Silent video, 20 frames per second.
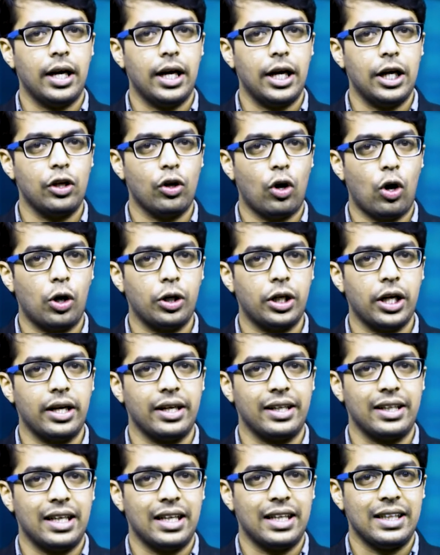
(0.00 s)
in
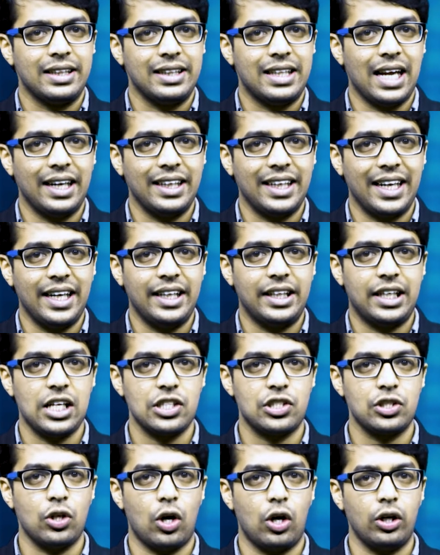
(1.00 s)
order that it
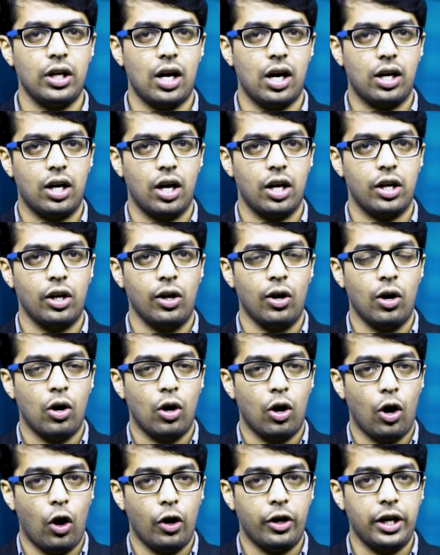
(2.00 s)
does not occur
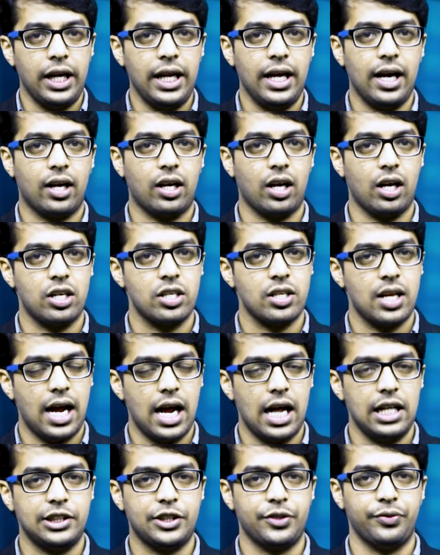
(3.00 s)
or reoccur
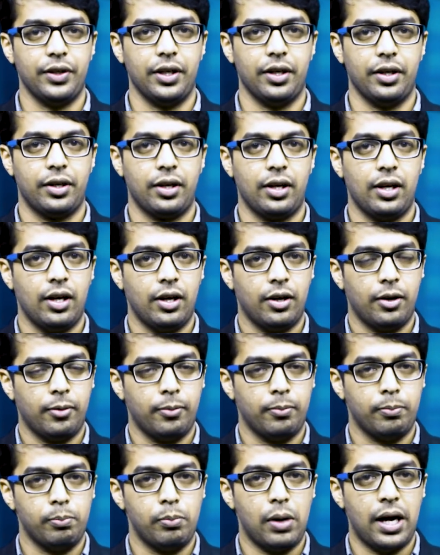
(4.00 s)
elsewhere
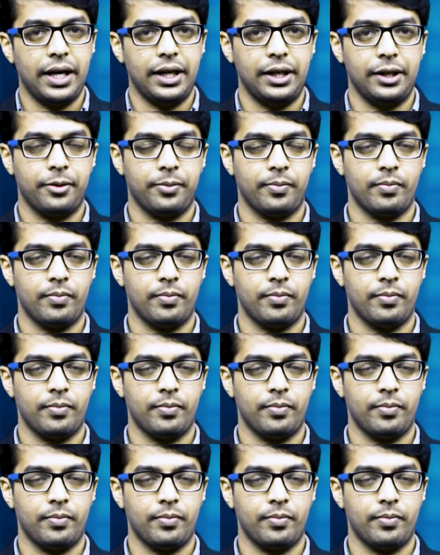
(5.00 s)
by